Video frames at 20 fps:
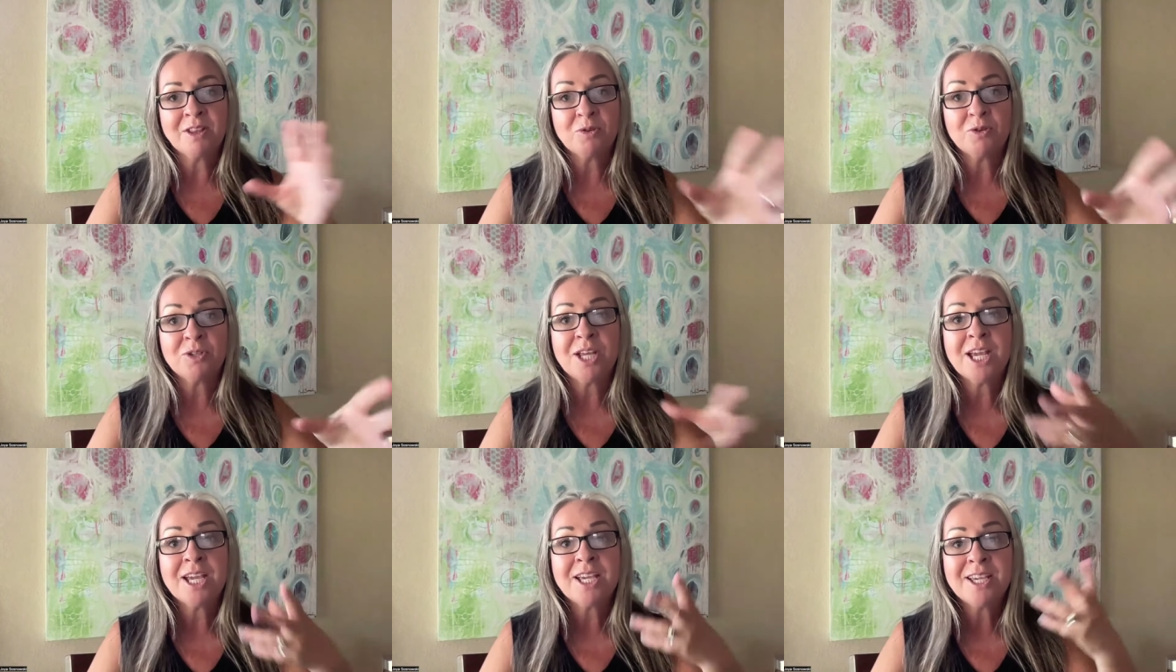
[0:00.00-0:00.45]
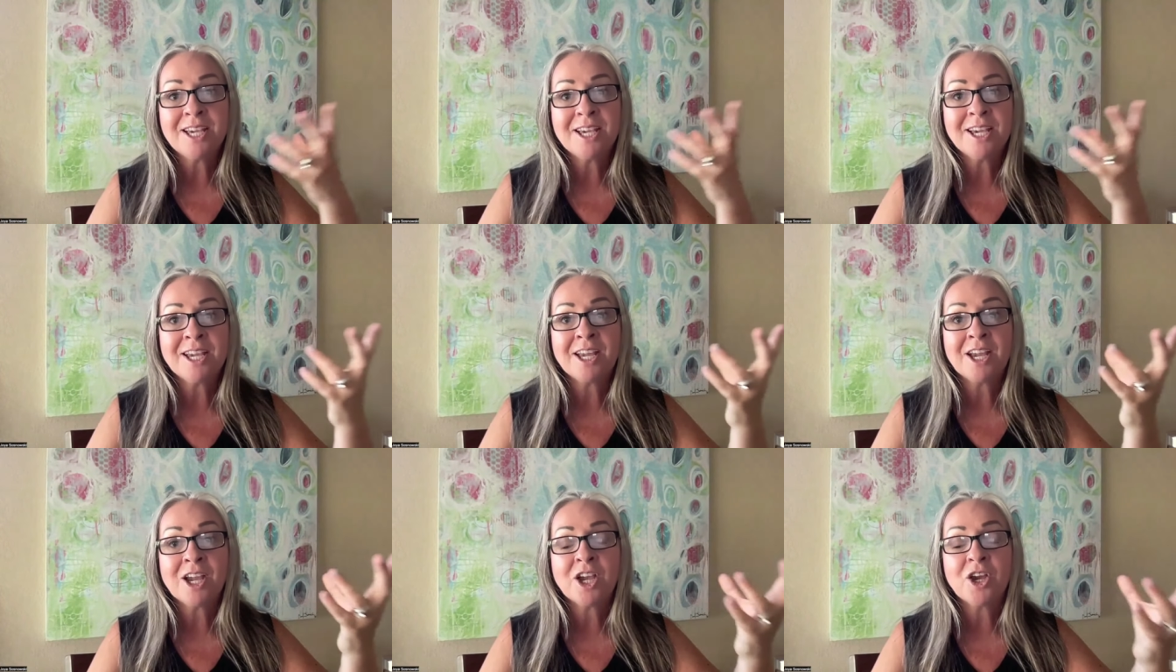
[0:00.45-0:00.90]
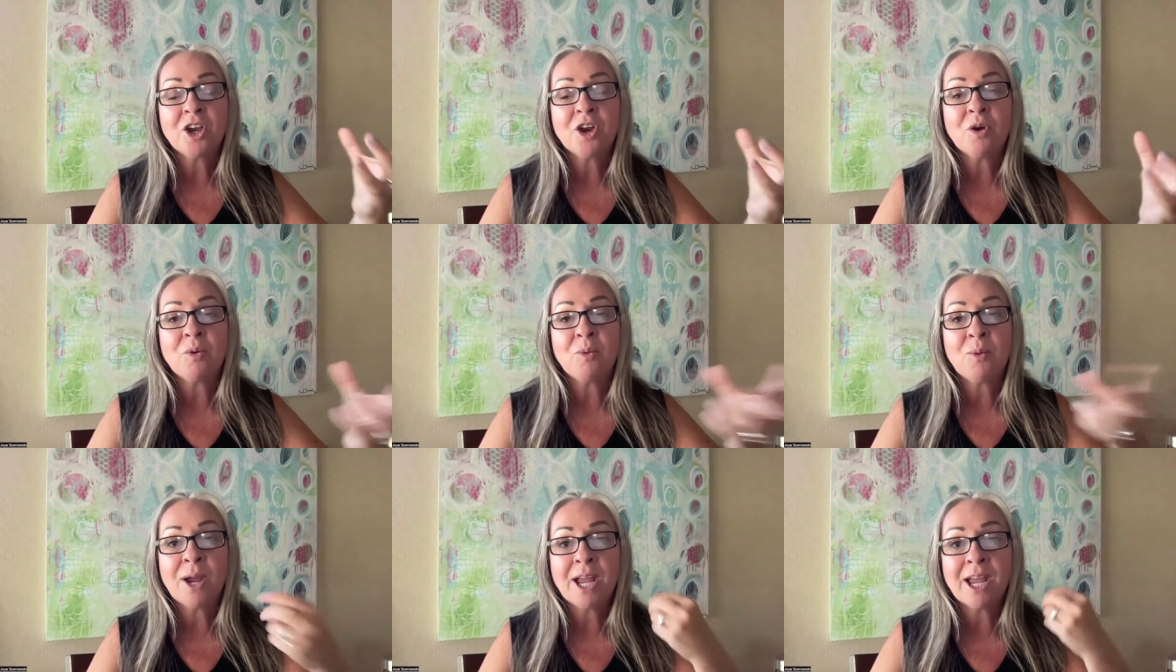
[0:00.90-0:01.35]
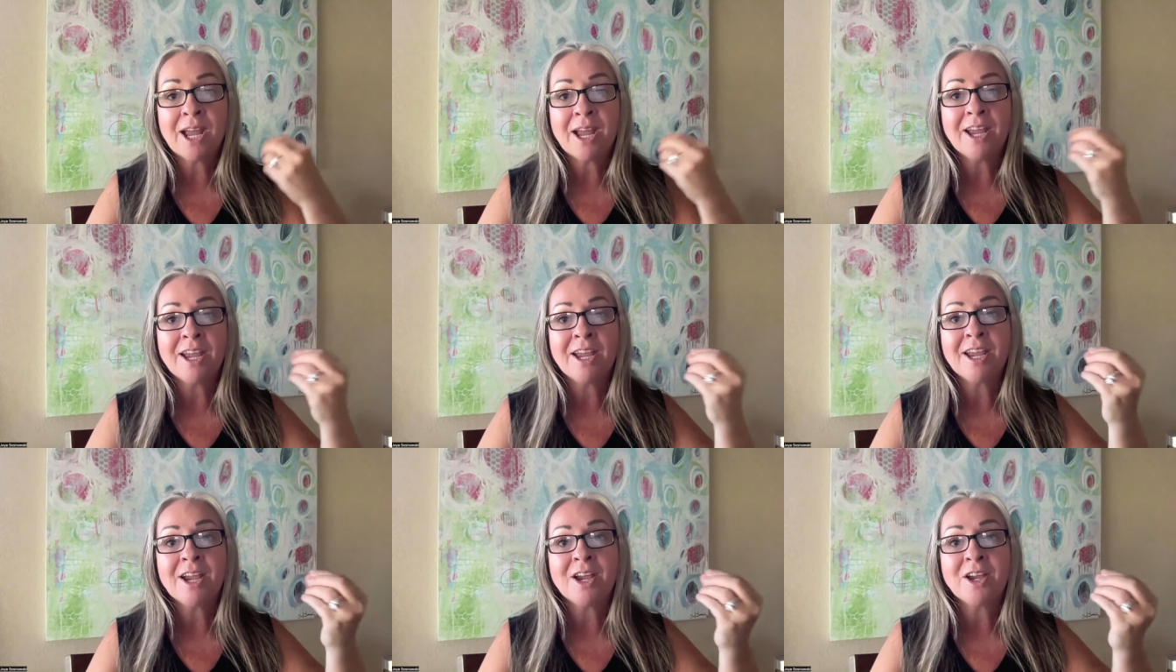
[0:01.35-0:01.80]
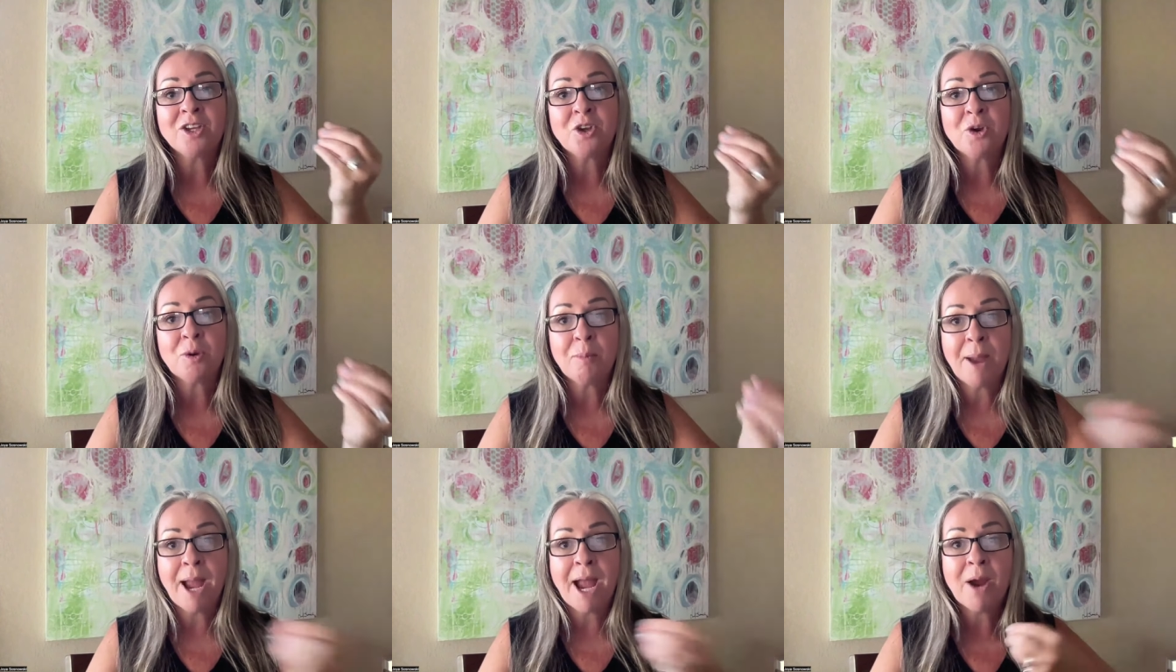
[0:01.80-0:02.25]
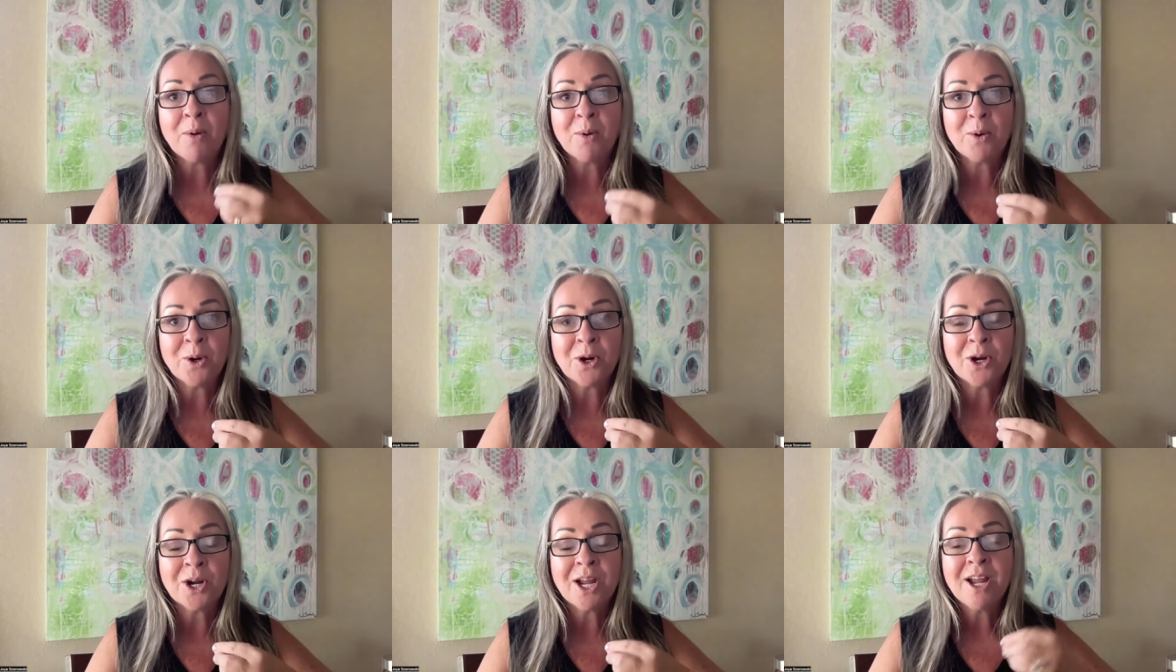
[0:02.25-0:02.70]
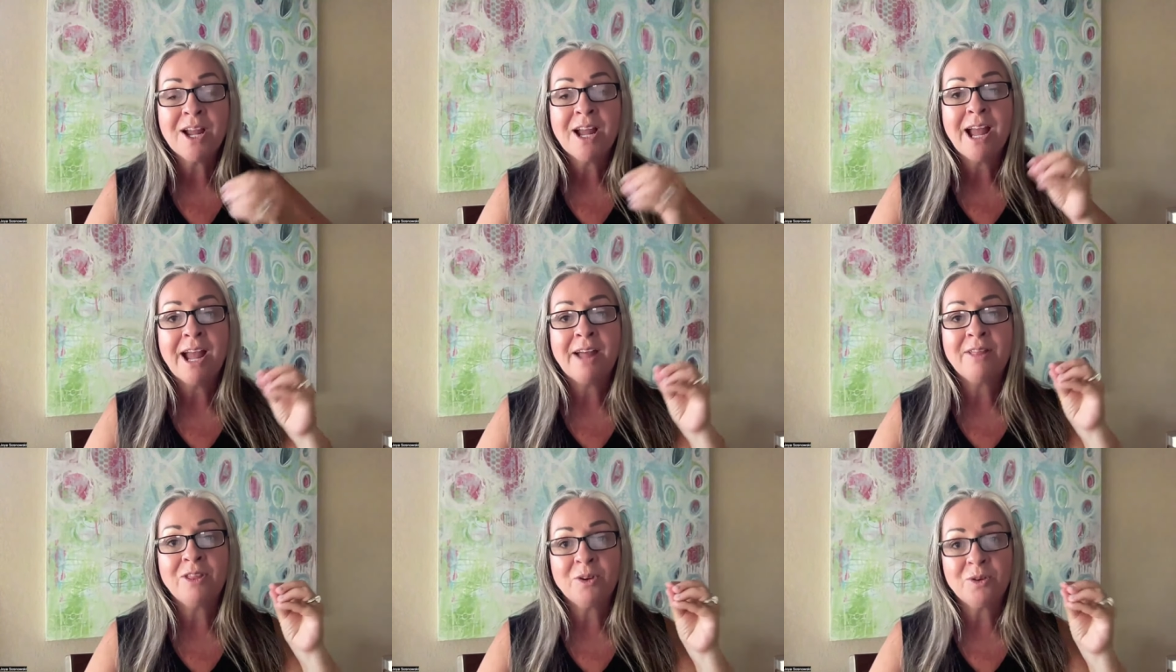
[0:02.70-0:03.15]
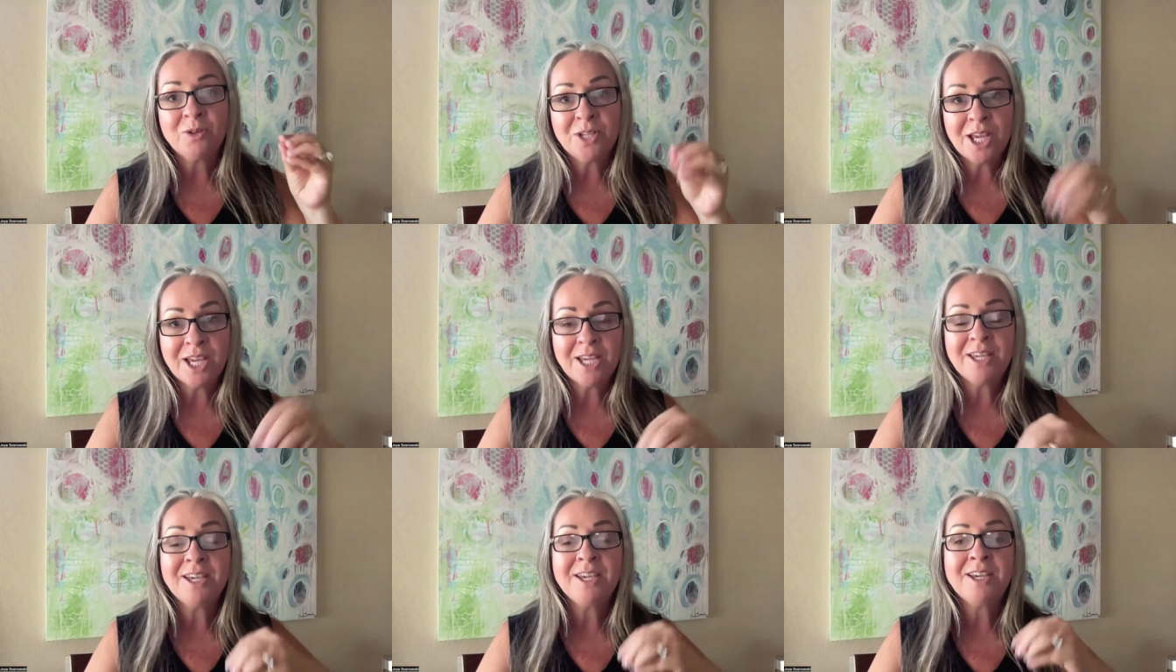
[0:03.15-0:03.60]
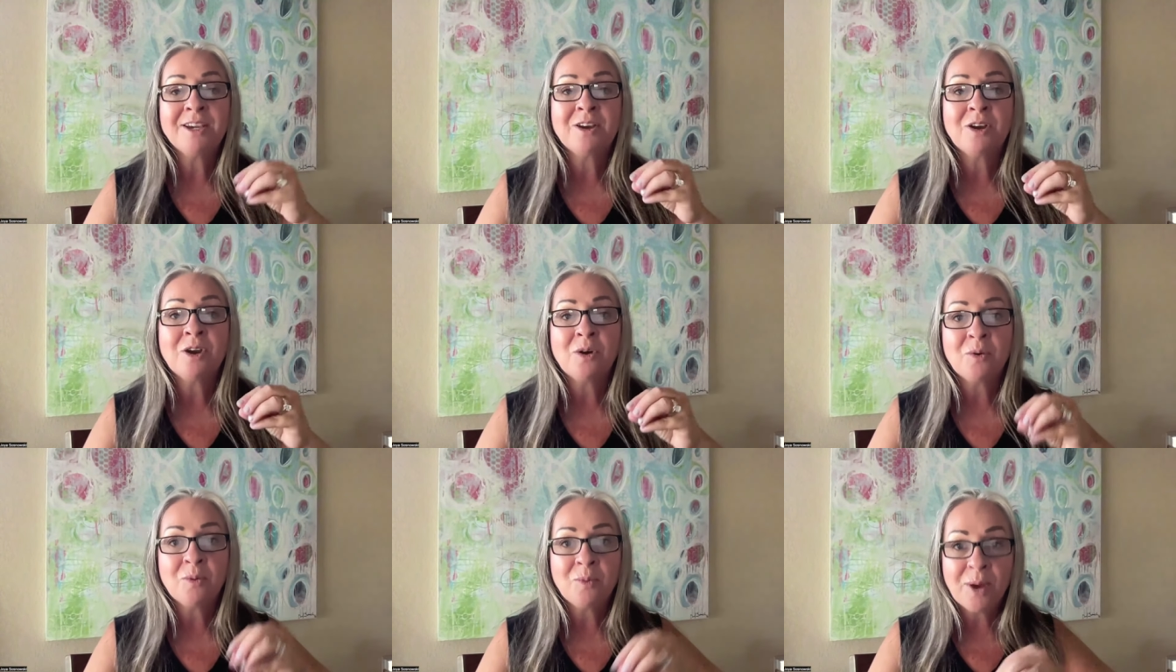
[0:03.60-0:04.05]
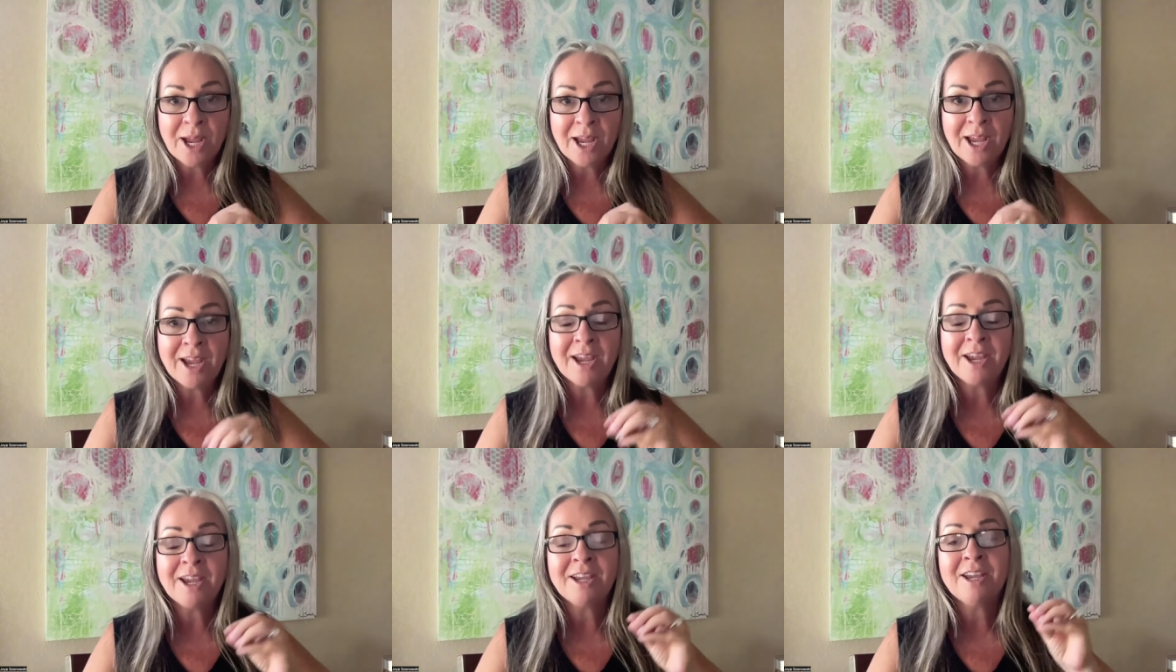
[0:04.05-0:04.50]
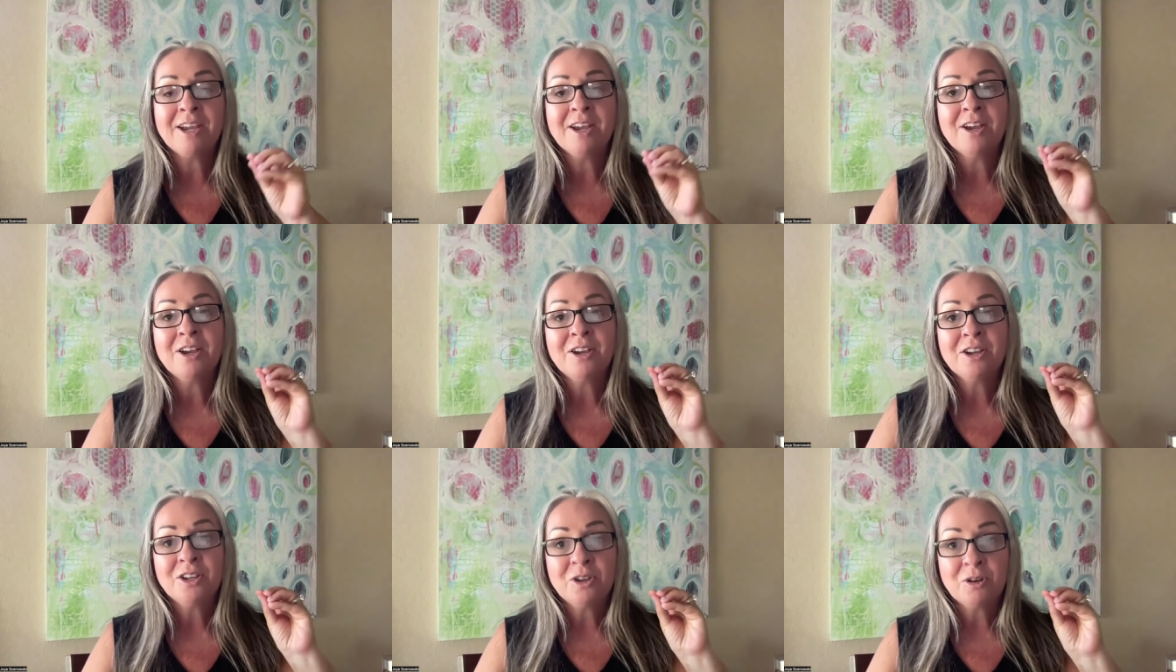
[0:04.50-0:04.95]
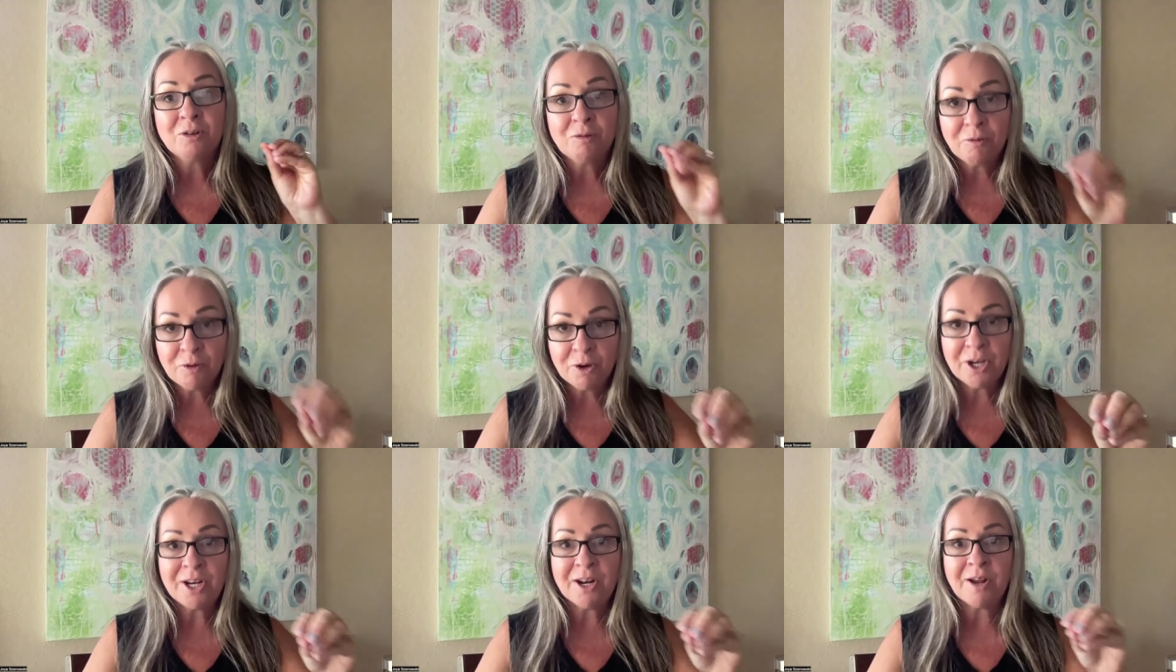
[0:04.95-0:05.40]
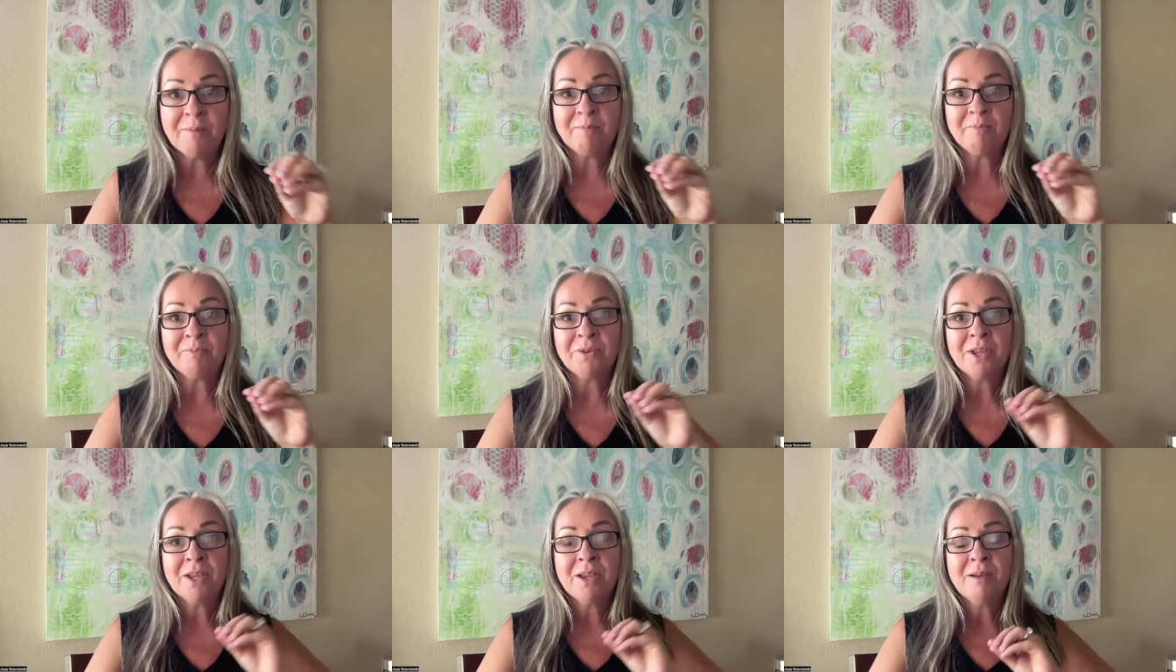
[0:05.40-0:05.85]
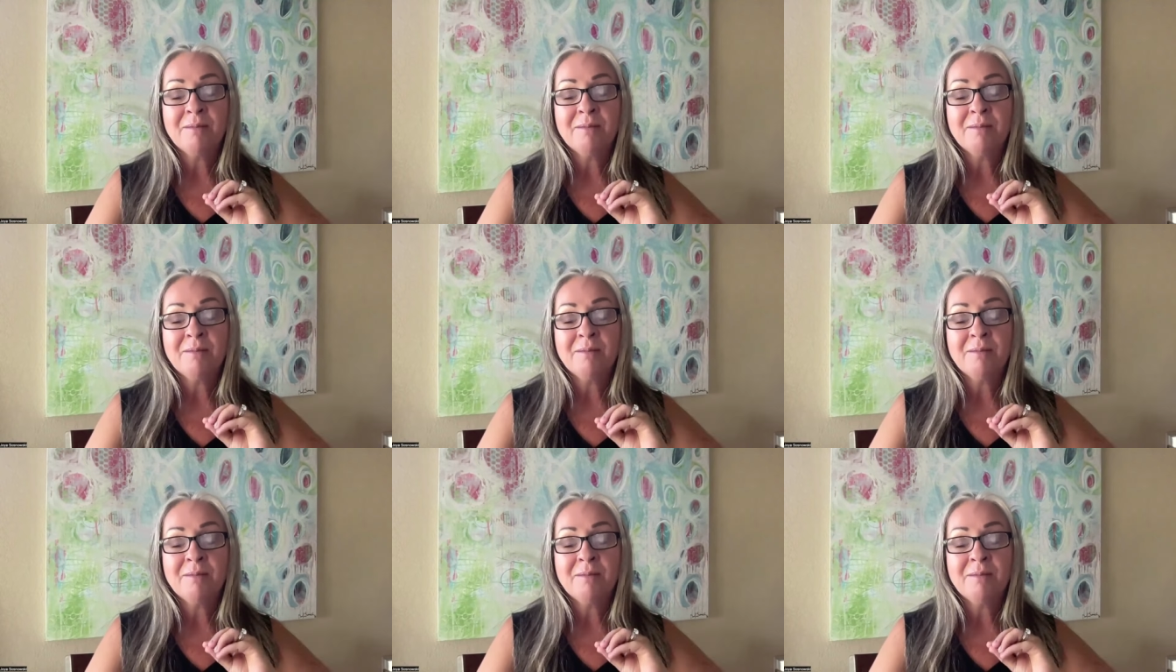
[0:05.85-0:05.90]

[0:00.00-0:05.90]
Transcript: They're taking away your power and they're taking away your freedom